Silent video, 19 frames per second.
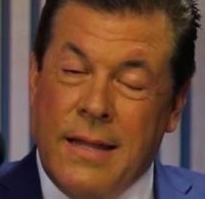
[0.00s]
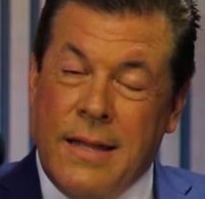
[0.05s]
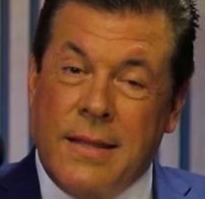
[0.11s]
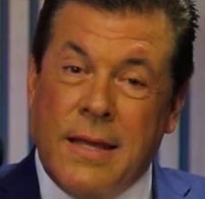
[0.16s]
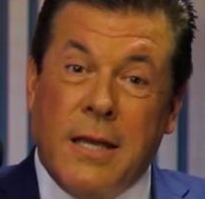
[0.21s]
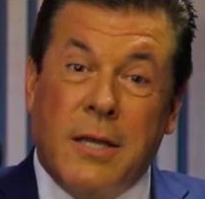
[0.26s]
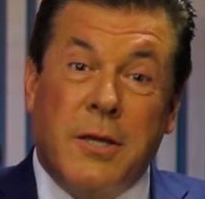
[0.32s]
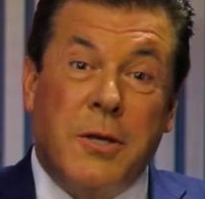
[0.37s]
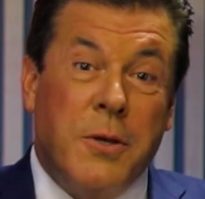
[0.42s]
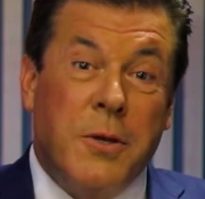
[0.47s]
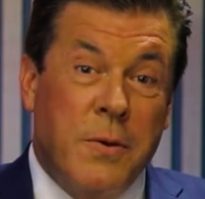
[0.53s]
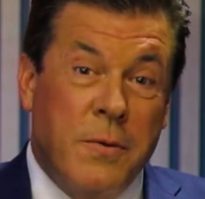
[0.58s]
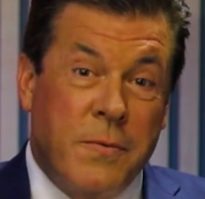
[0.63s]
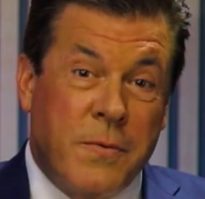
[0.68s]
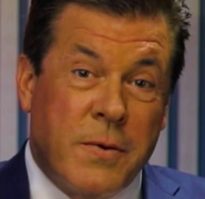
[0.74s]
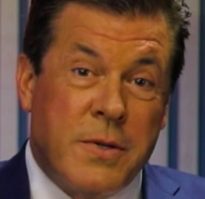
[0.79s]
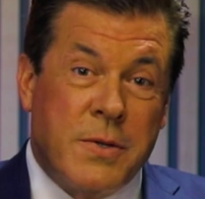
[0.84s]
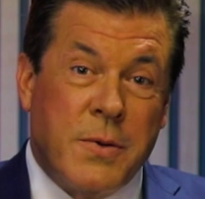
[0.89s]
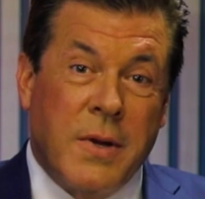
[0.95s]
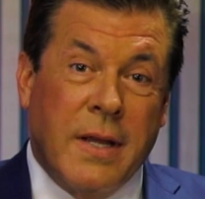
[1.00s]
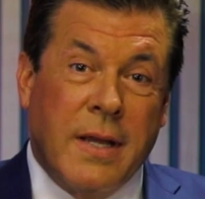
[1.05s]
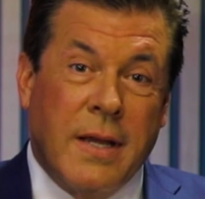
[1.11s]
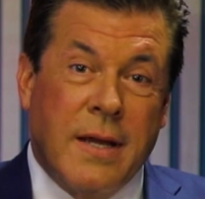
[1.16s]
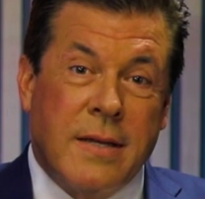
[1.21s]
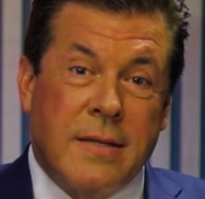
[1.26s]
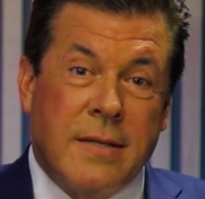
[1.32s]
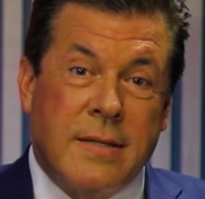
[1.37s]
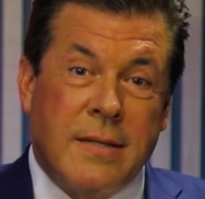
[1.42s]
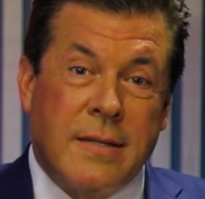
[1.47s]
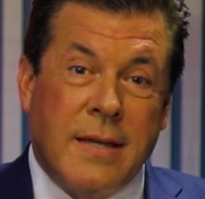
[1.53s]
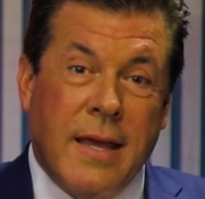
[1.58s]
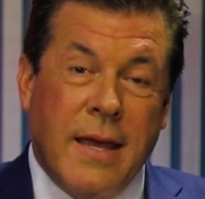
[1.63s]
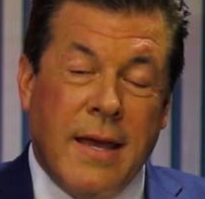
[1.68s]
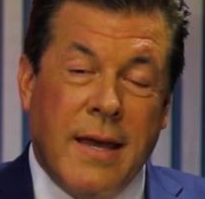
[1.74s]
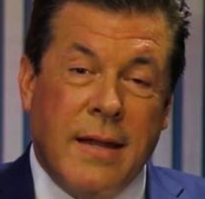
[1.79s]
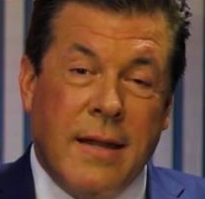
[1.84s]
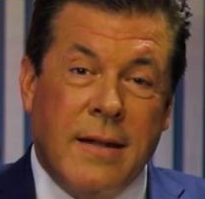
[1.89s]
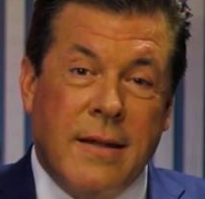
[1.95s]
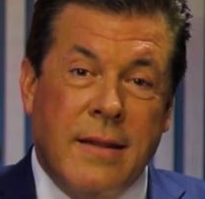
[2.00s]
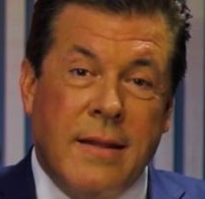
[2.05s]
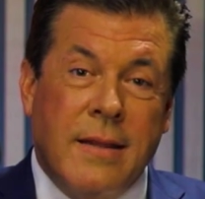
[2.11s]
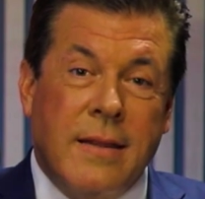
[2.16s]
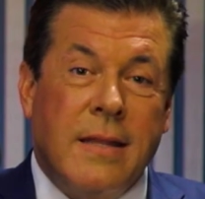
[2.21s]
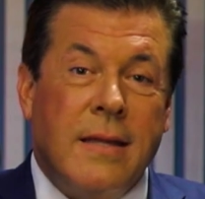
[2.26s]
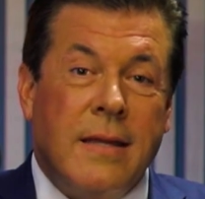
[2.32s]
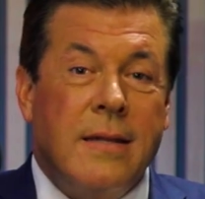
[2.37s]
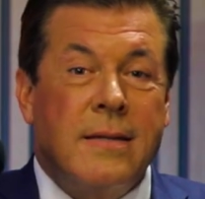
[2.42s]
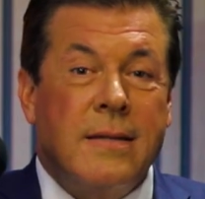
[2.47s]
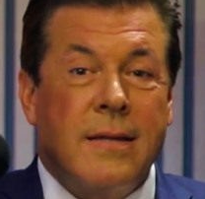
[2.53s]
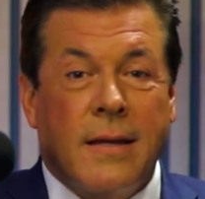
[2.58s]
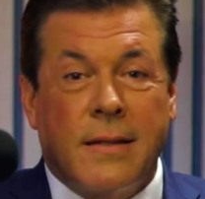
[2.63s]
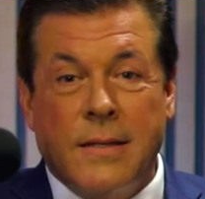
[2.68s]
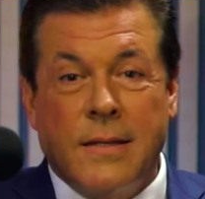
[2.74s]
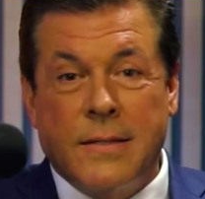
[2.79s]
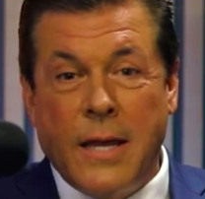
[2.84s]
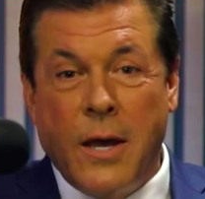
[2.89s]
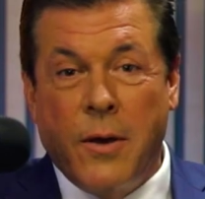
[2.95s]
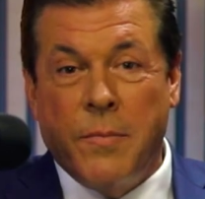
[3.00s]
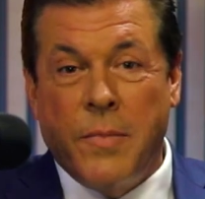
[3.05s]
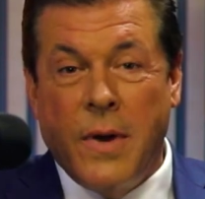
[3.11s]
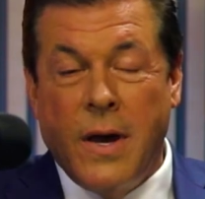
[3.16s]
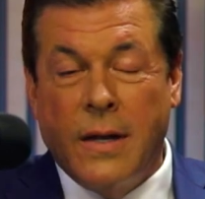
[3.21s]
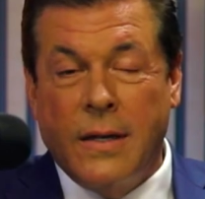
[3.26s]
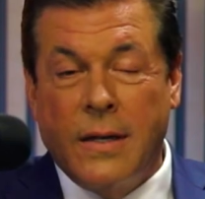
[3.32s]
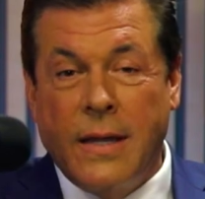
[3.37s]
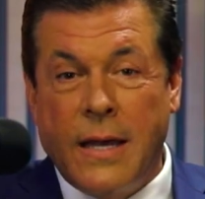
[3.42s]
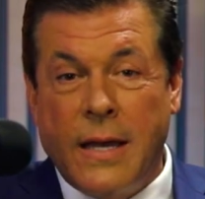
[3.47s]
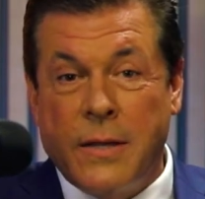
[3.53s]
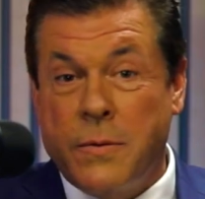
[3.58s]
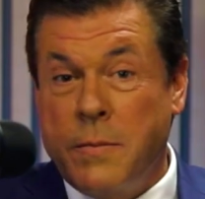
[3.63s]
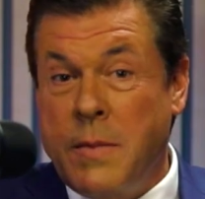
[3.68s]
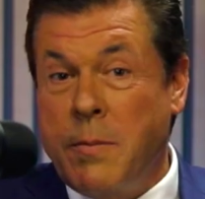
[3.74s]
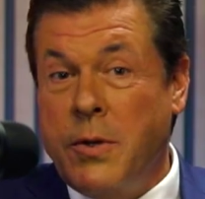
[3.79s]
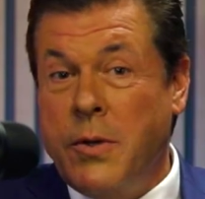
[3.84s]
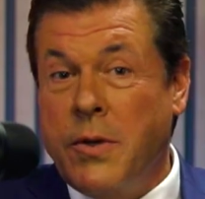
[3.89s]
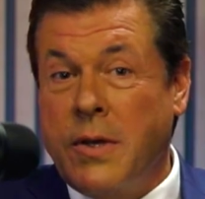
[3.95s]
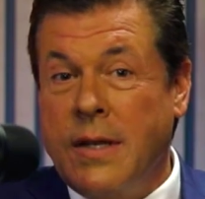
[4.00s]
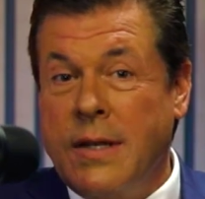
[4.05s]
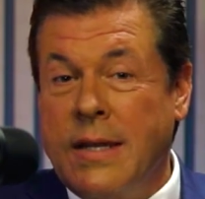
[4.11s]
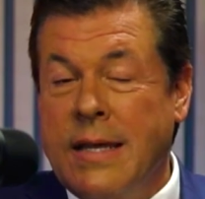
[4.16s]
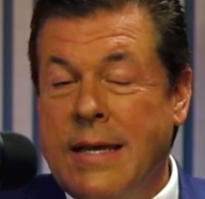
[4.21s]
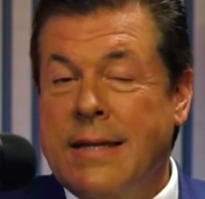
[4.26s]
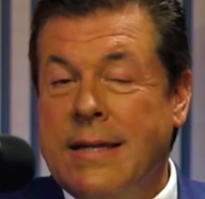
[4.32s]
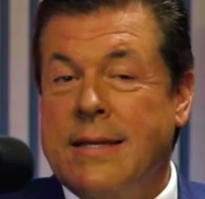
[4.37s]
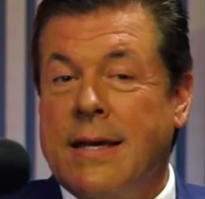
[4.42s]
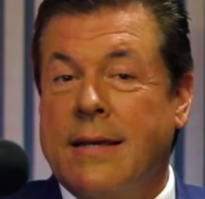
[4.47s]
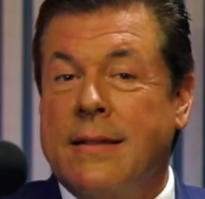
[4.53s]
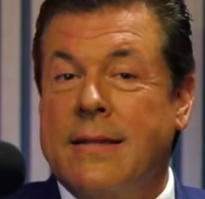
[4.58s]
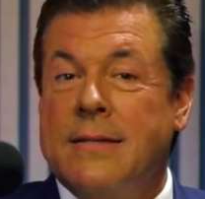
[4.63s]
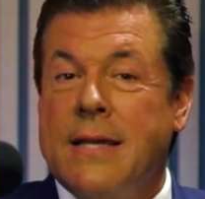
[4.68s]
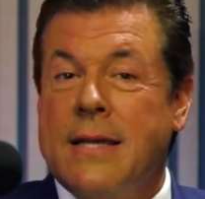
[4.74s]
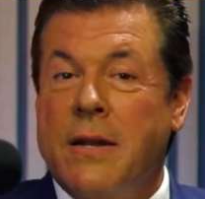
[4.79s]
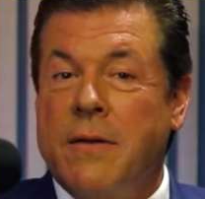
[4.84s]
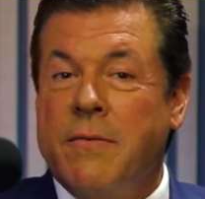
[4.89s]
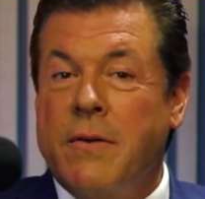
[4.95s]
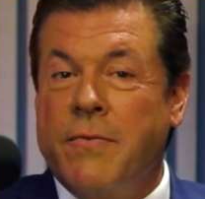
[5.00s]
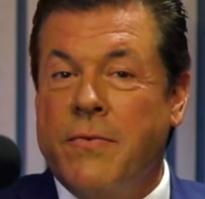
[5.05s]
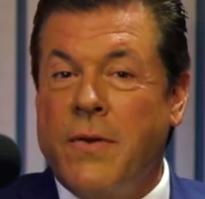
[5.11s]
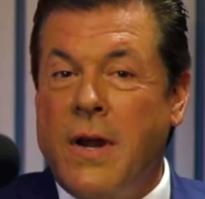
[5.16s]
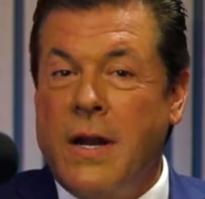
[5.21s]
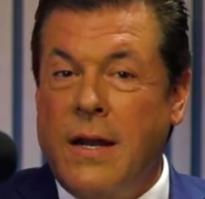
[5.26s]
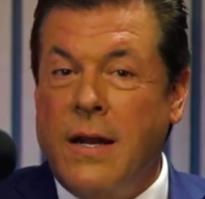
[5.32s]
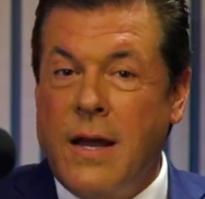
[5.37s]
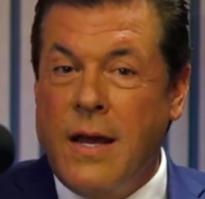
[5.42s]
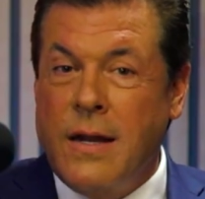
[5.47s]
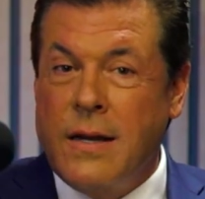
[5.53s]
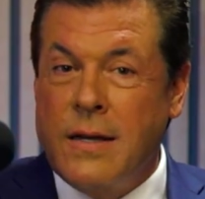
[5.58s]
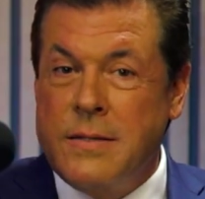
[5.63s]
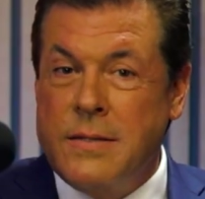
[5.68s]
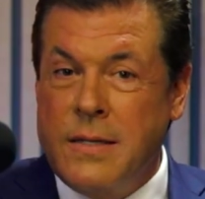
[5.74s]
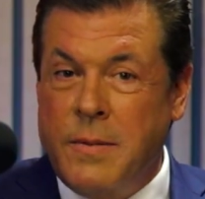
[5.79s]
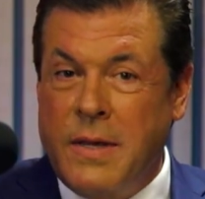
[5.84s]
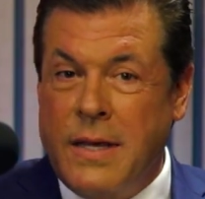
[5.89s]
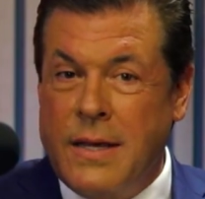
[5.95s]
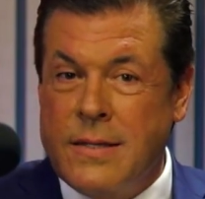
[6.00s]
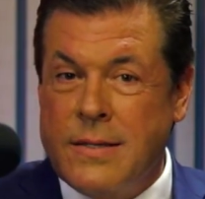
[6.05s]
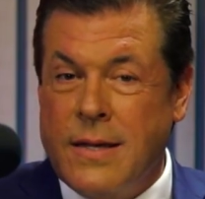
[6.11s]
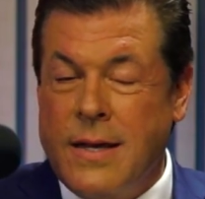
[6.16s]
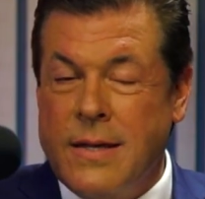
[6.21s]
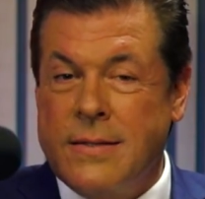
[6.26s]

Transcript: And thank you for joining us. And the Tech This Out podcast. Remember, you can Tech This Out every Friday night on C B S